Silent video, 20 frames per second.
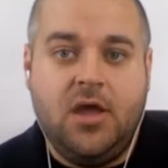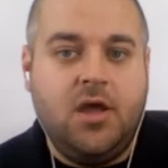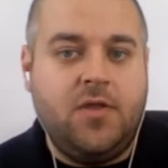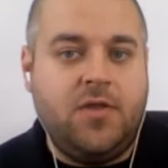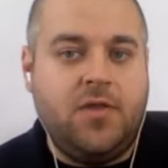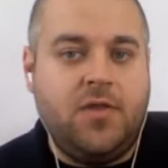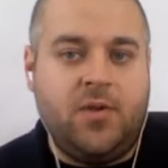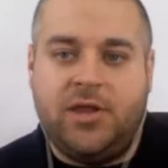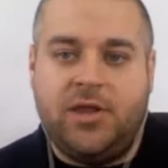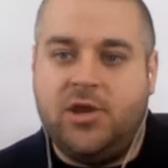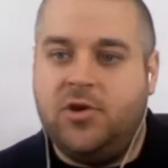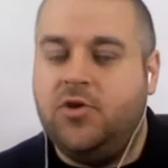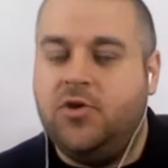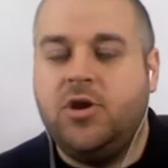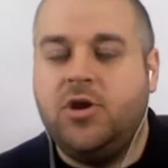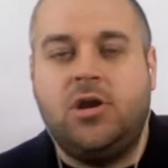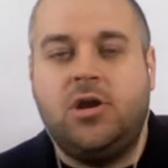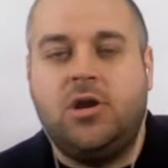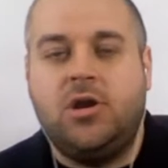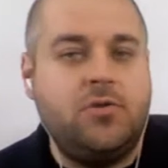They're like, you're
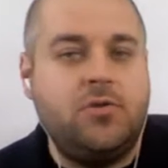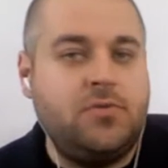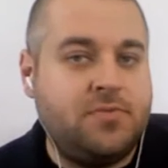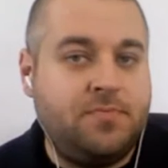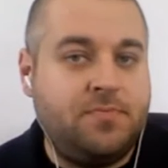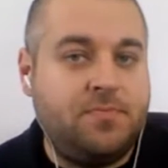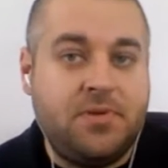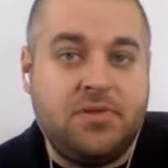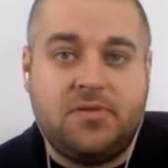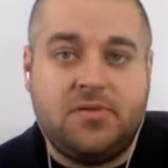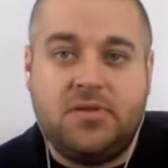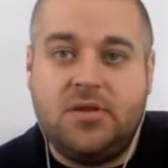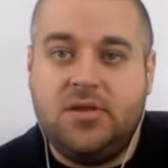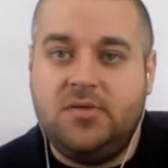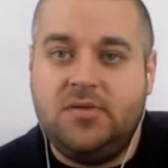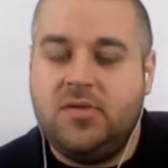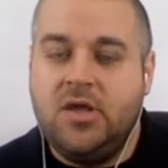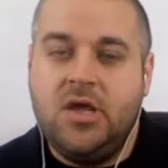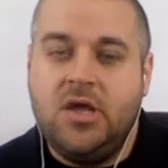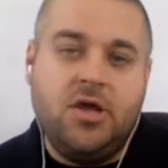going to lose
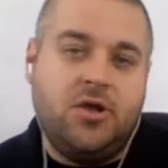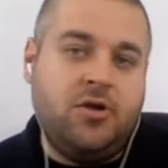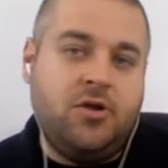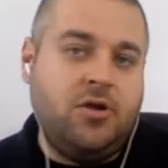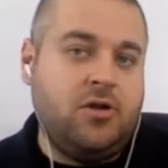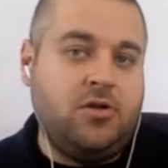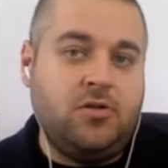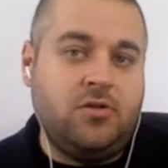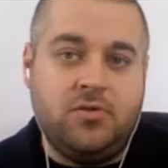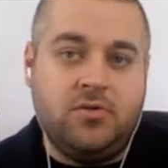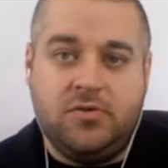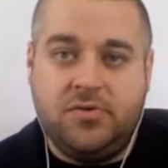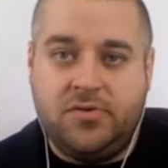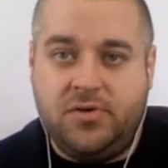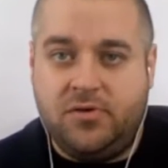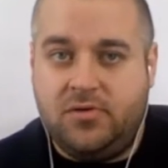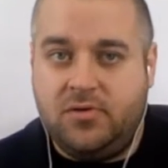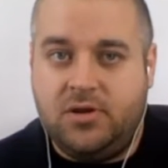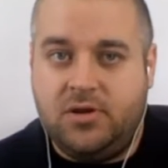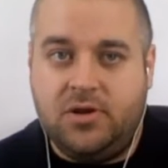business, you're going to lose
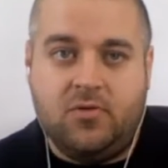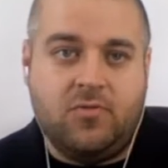your,